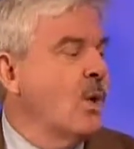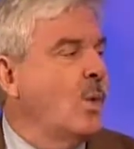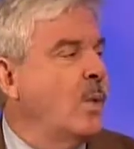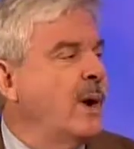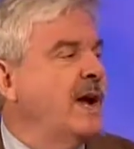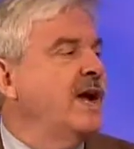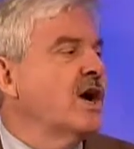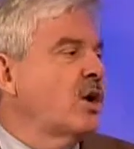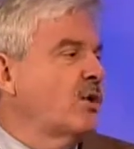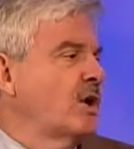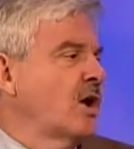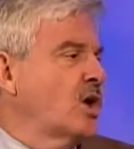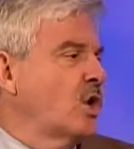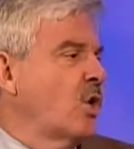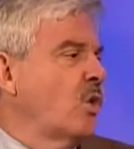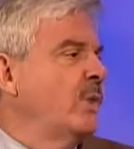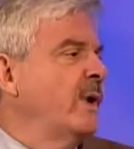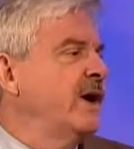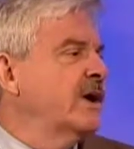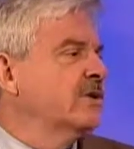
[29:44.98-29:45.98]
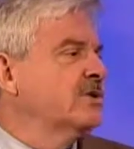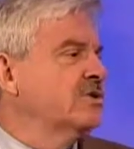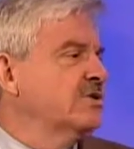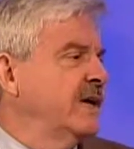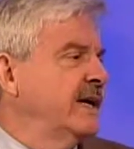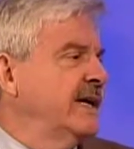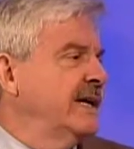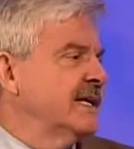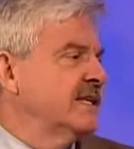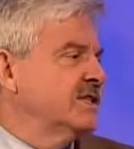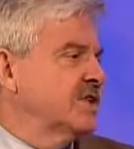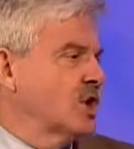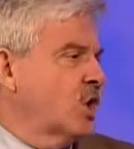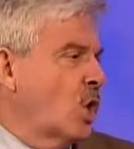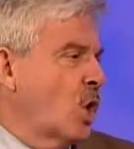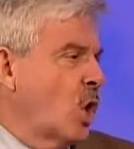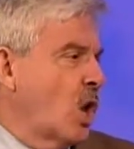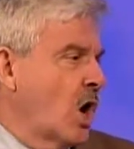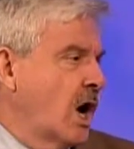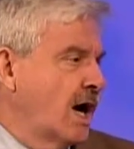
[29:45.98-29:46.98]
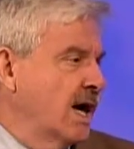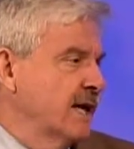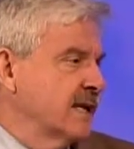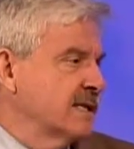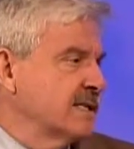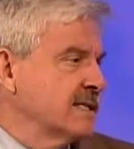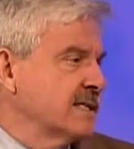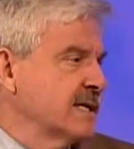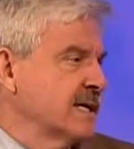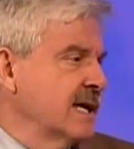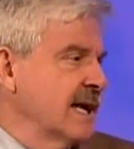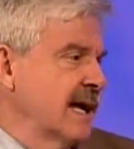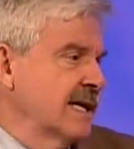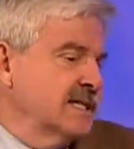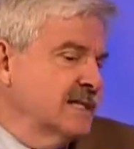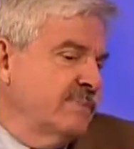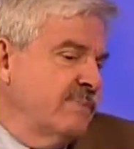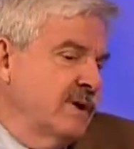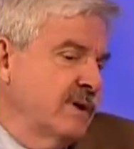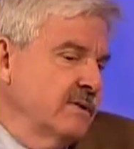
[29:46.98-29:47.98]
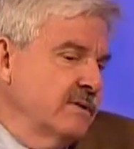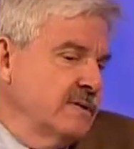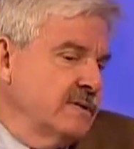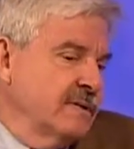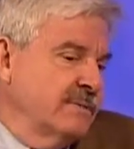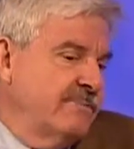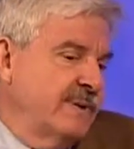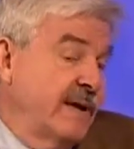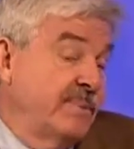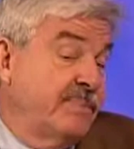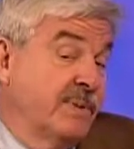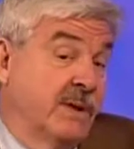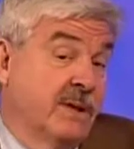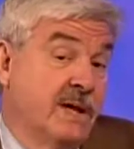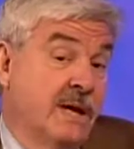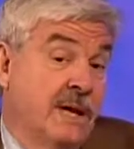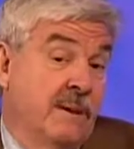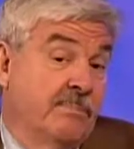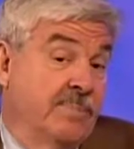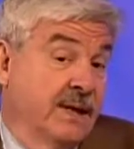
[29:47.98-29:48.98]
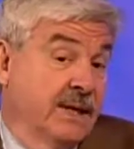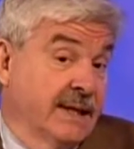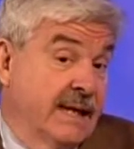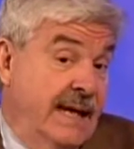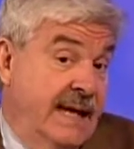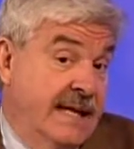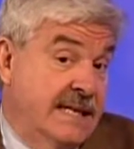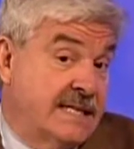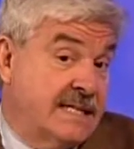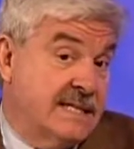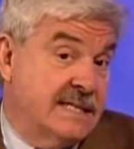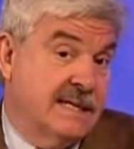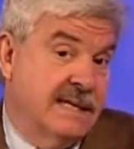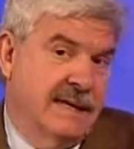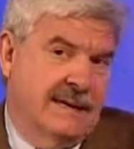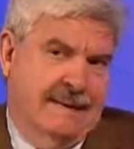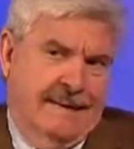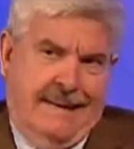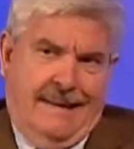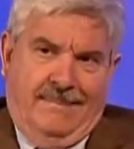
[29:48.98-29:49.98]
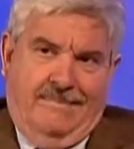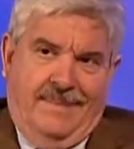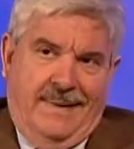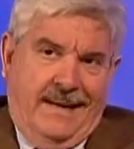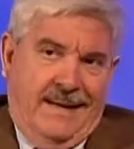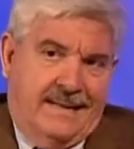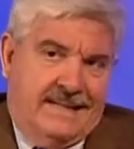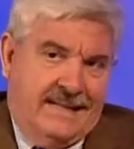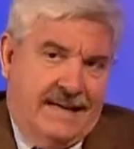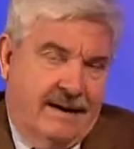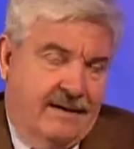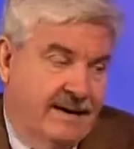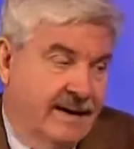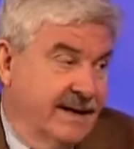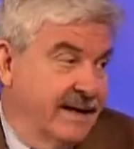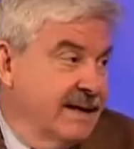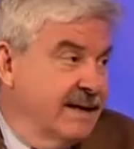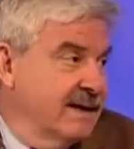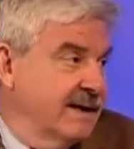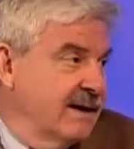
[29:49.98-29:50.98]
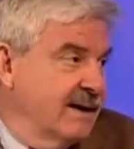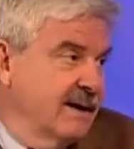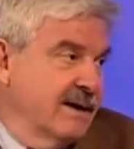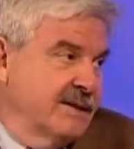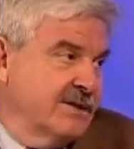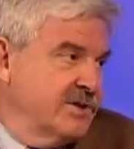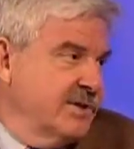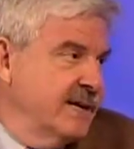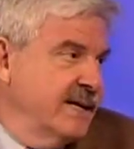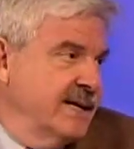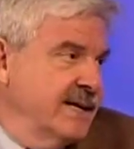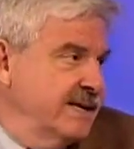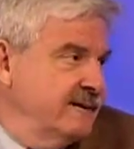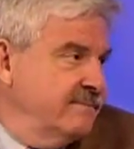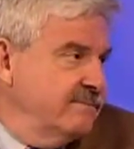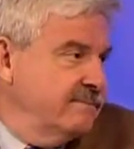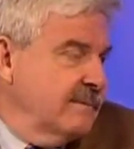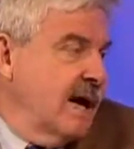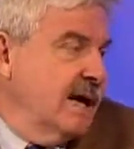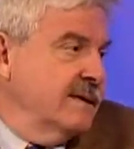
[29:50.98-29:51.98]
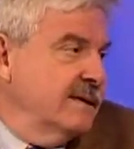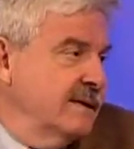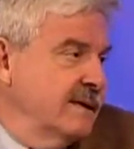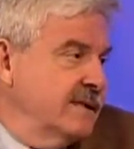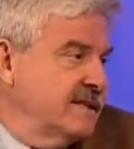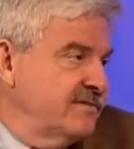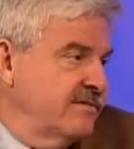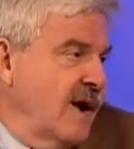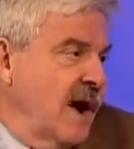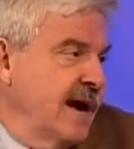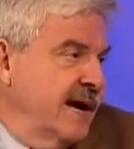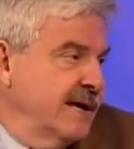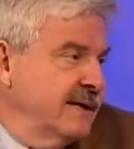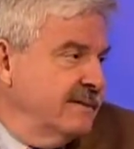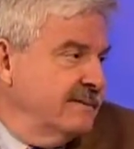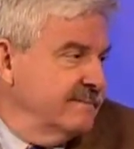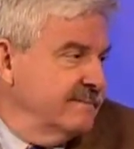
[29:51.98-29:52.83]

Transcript: We are, a, we are treated as a cause right. as opposed to people. Police and military are treated, but it's fine.